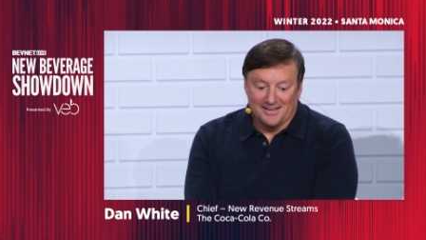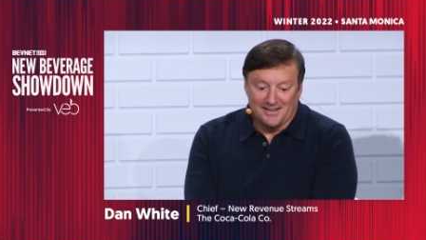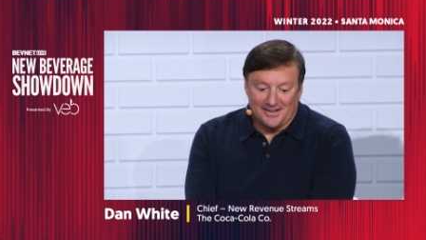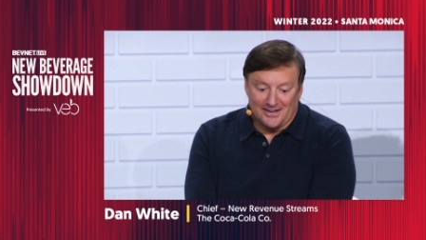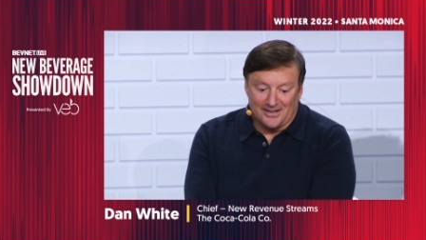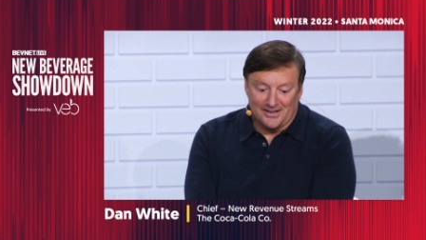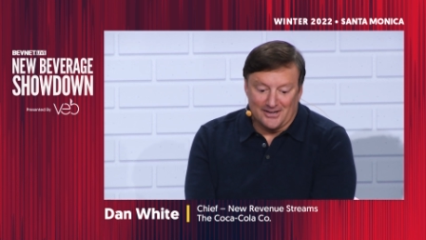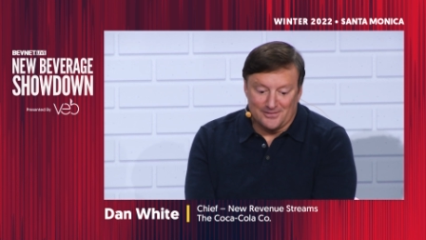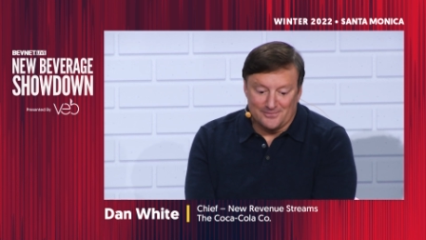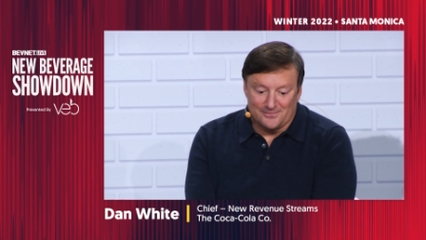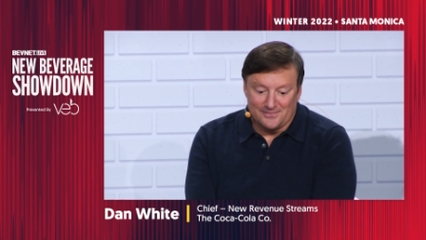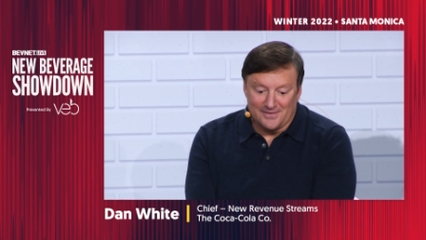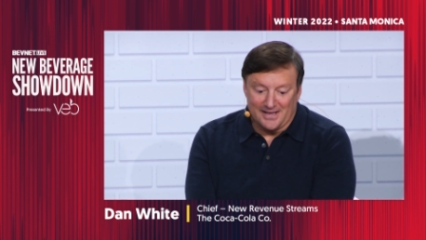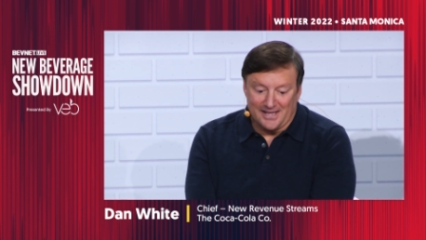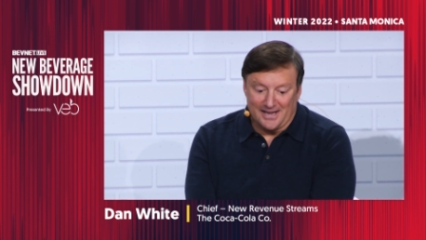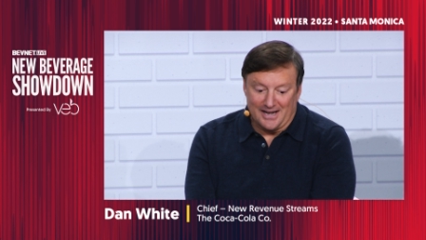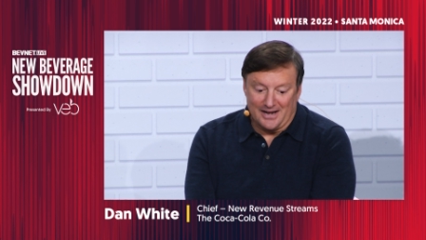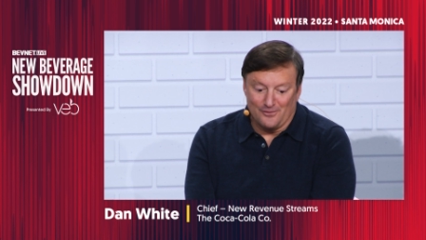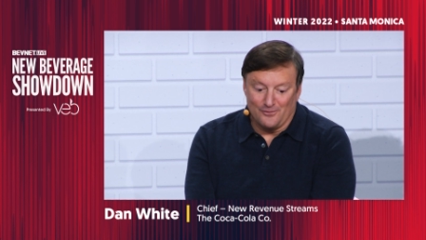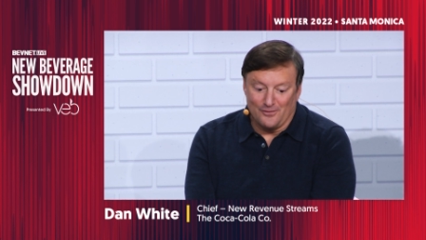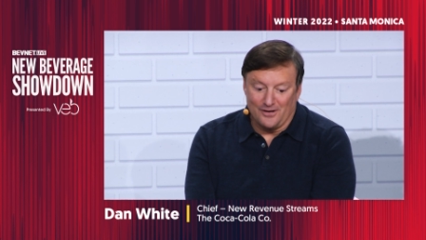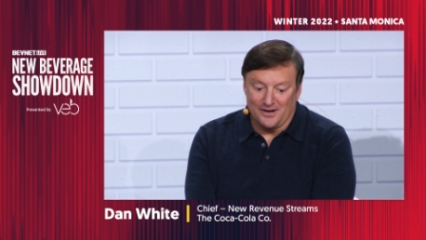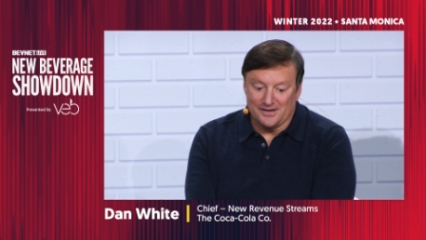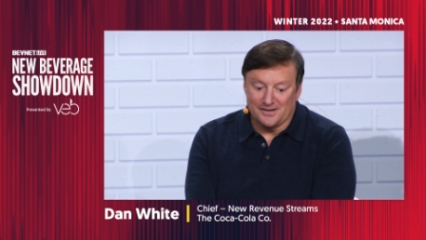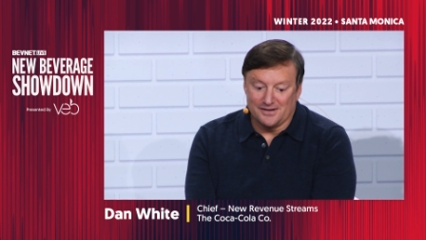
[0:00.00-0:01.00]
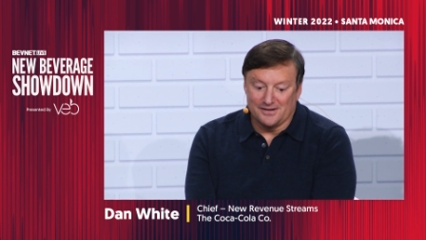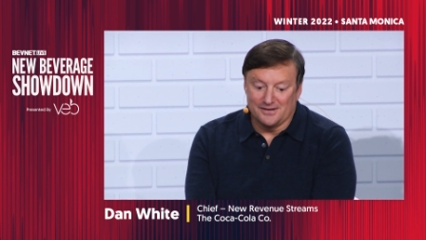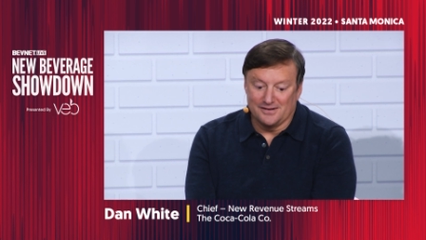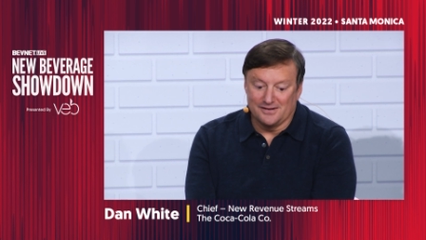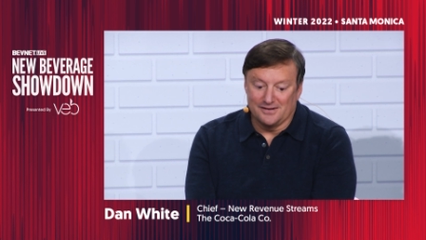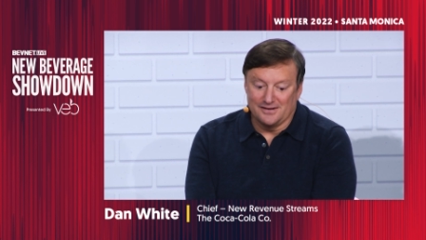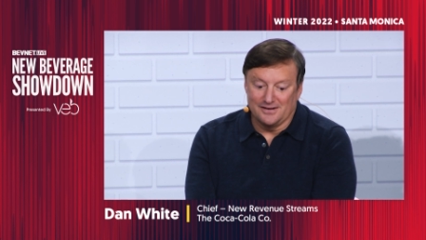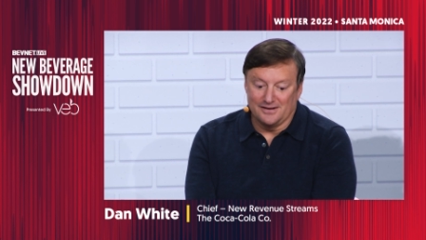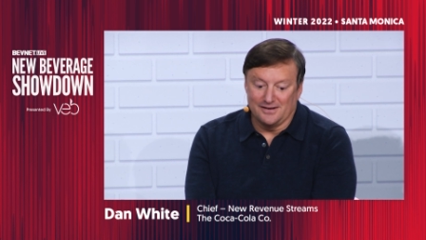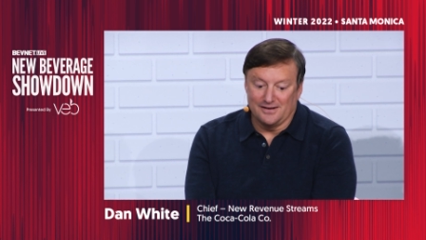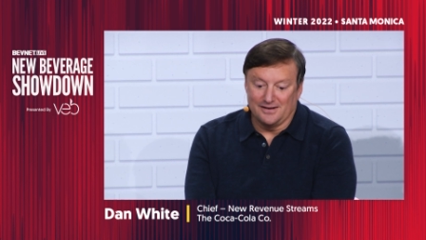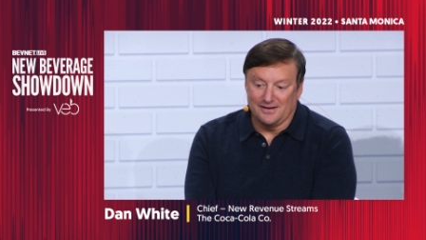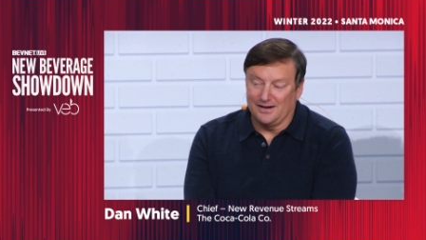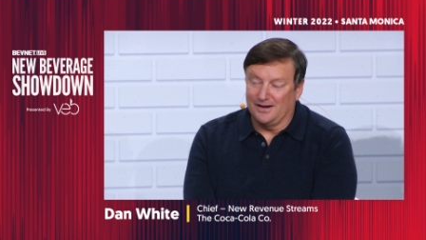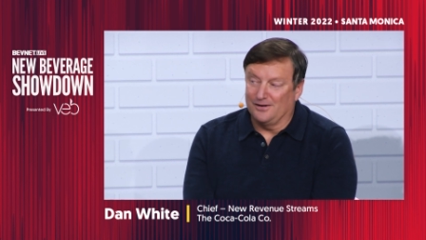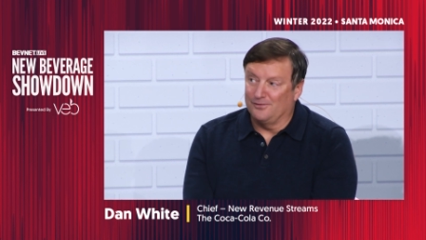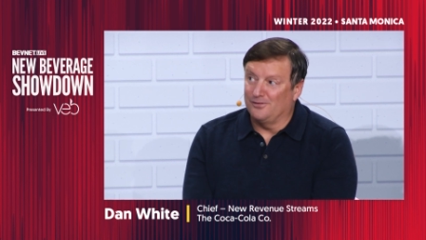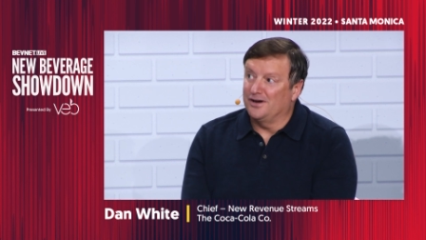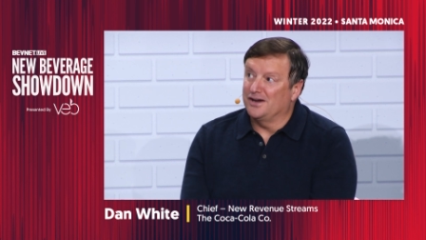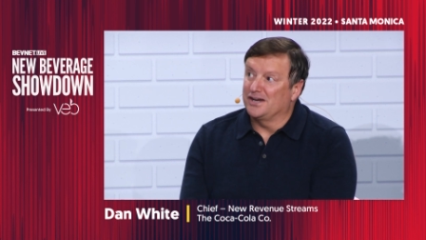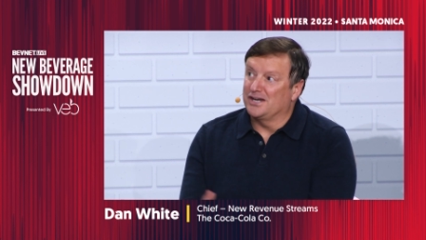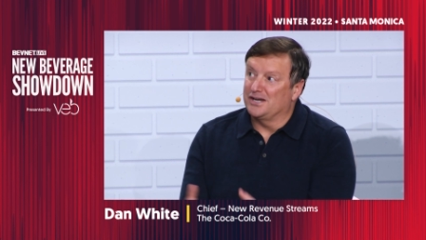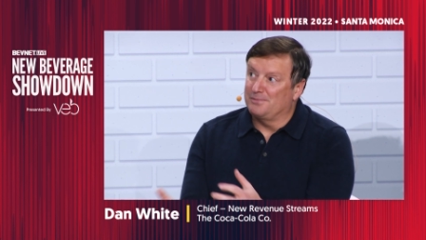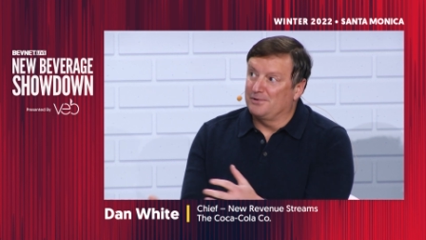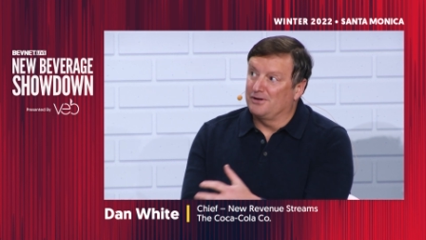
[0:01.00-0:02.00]
um, and I want I
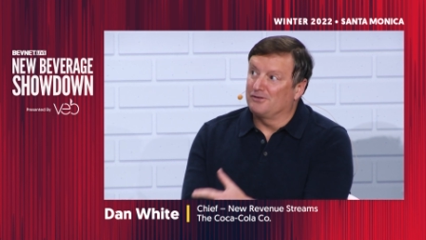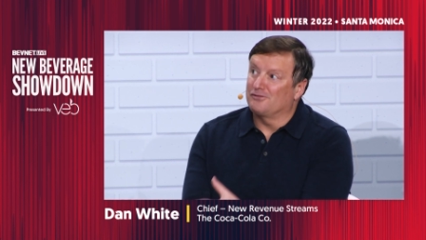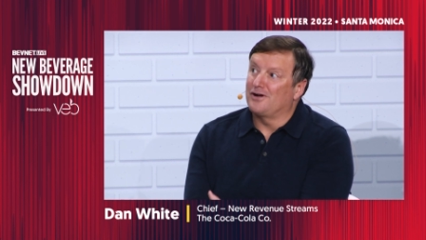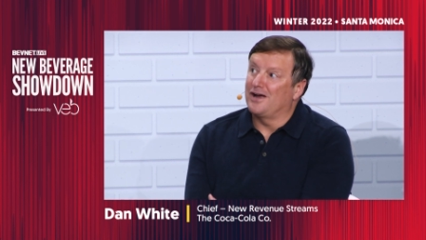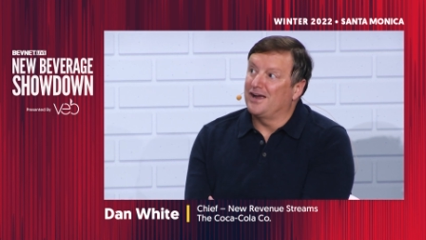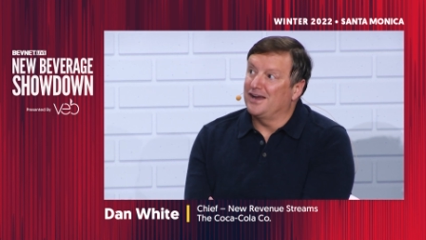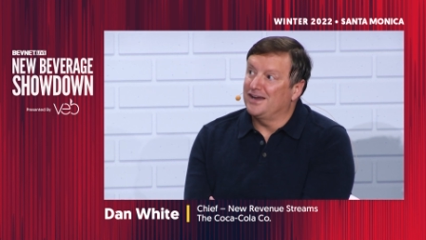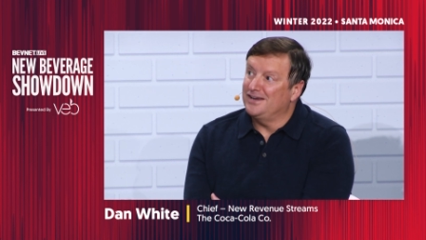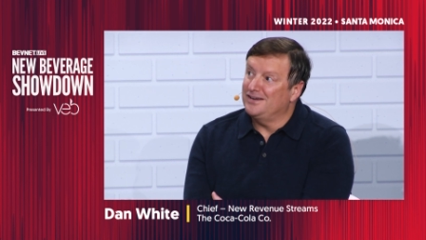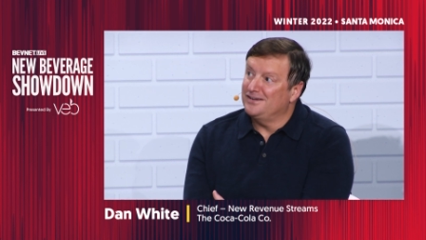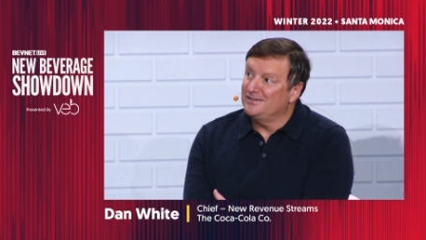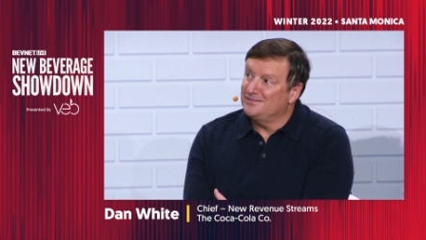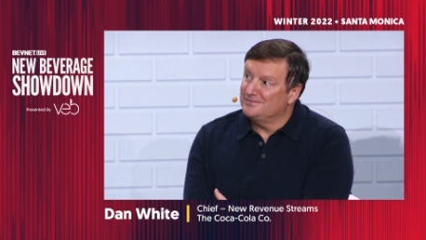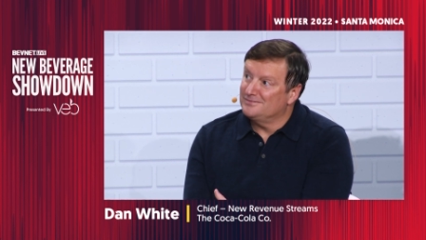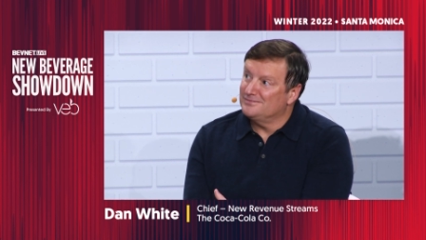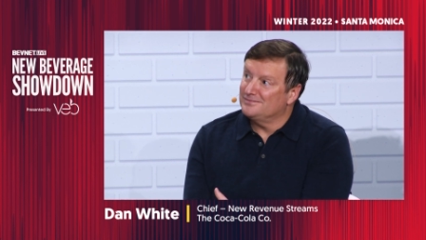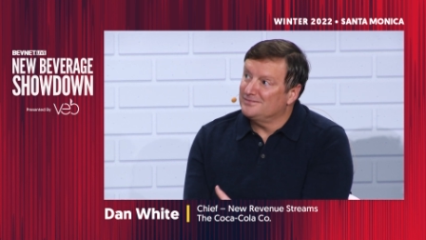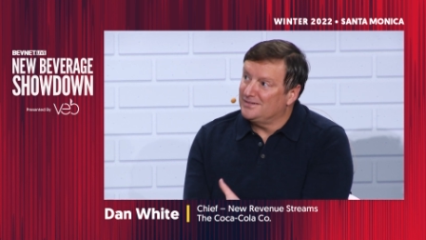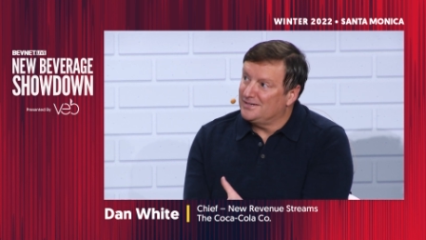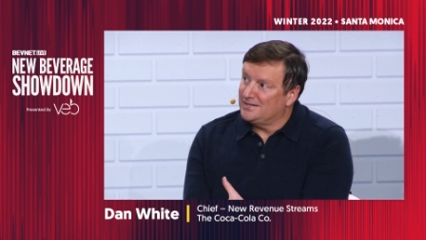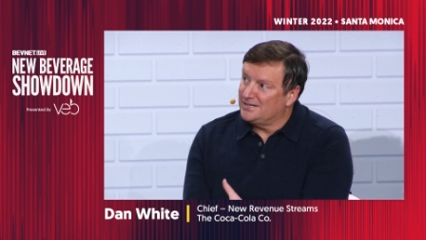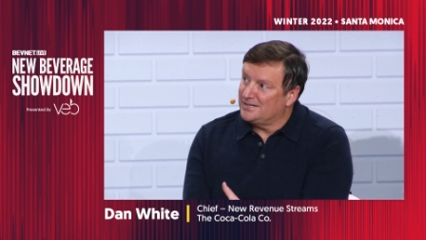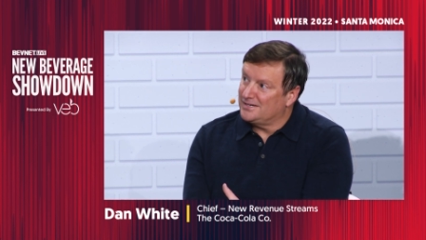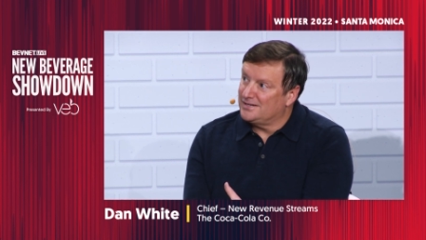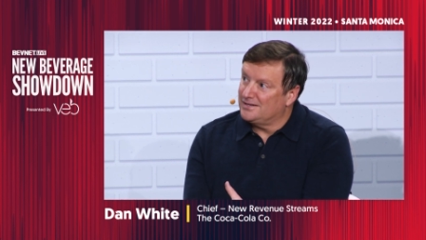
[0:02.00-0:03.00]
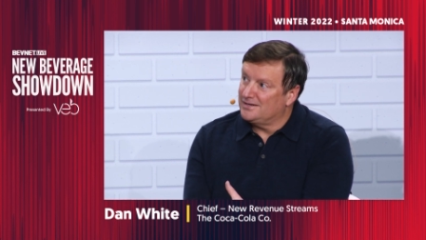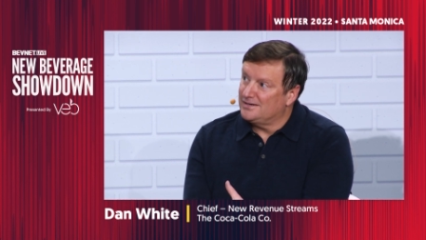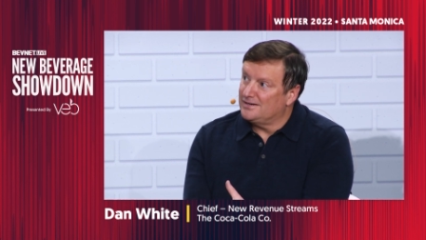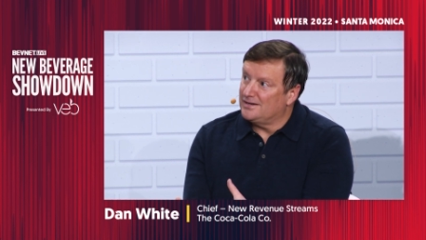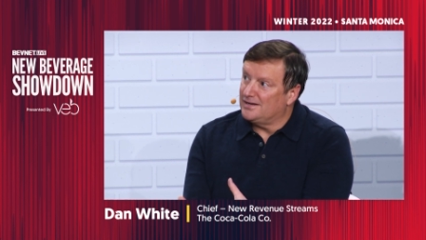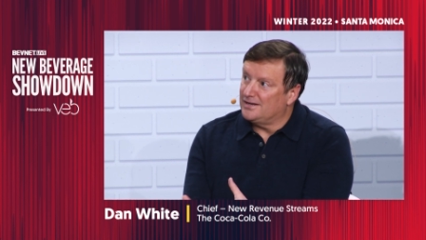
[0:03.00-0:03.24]
want you to be right on it.